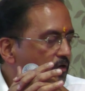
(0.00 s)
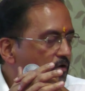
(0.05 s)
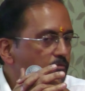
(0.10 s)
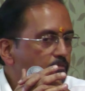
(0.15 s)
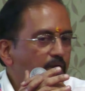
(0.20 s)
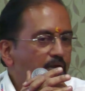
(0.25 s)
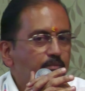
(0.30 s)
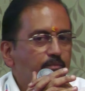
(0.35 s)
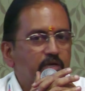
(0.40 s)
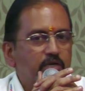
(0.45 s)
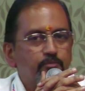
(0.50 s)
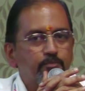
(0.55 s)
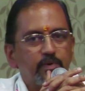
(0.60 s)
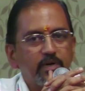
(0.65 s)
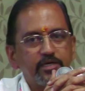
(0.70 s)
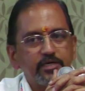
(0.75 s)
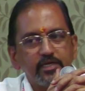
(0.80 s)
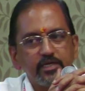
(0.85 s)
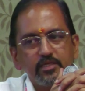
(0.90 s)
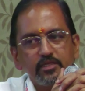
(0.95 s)
by
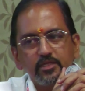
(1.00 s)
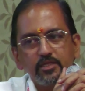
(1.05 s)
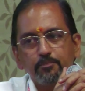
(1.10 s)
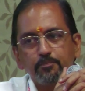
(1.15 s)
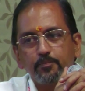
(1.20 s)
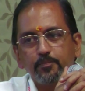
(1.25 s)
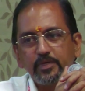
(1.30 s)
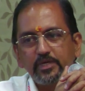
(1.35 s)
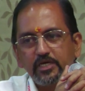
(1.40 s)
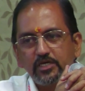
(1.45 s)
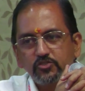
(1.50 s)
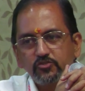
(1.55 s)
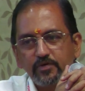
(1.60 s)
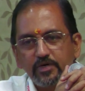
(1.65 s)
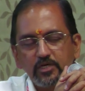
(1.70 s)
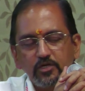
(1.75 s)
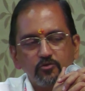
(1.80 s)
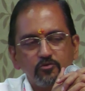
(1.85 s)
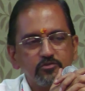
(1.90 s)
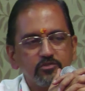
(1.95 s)
manipulating the pH
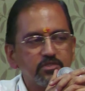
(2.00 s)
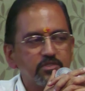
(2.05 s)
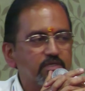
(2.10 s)
values,